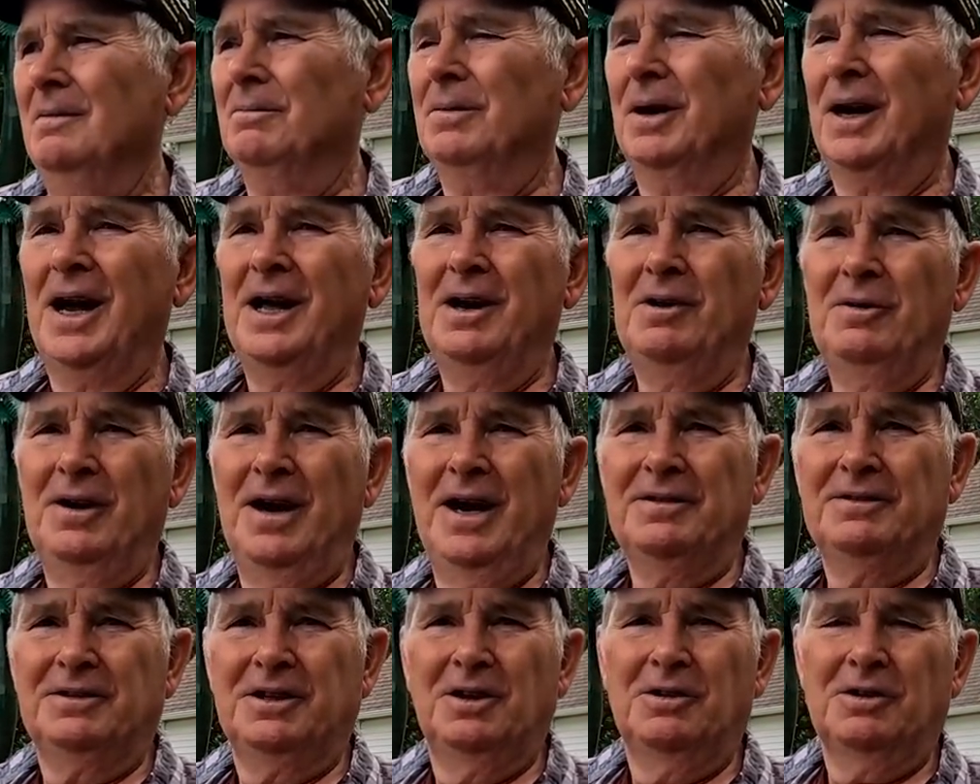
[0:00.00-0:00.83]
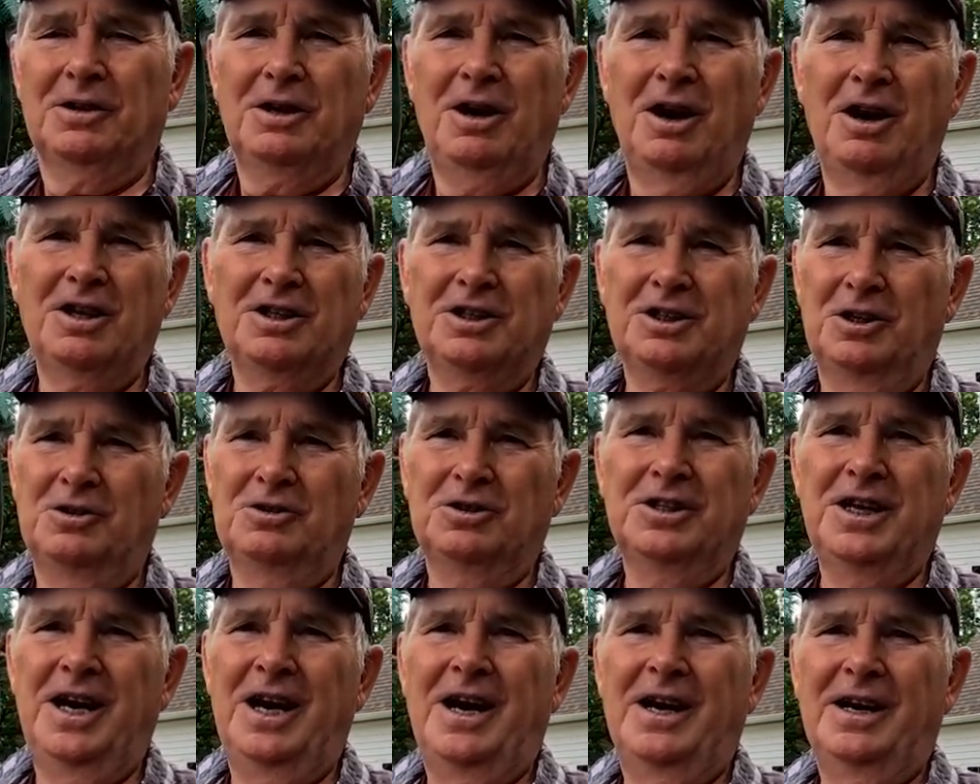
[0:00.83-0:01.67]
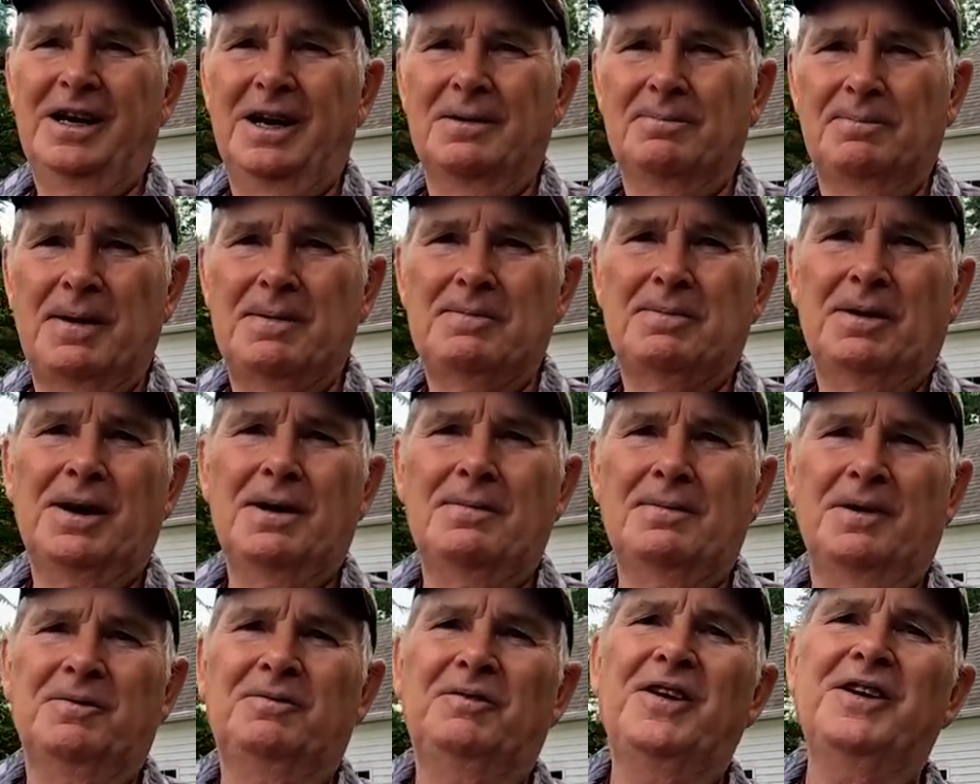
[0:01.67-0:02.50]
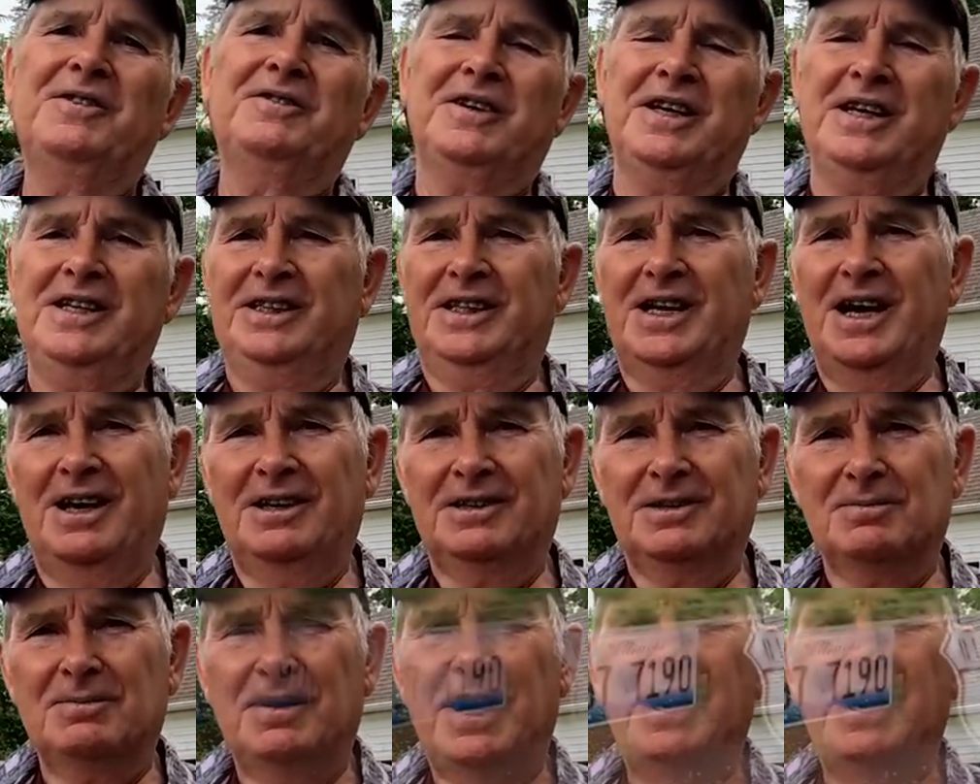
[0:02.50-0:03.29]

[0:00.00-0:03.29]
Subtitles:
But I don't have to go to car shows now. I got people coming 15,000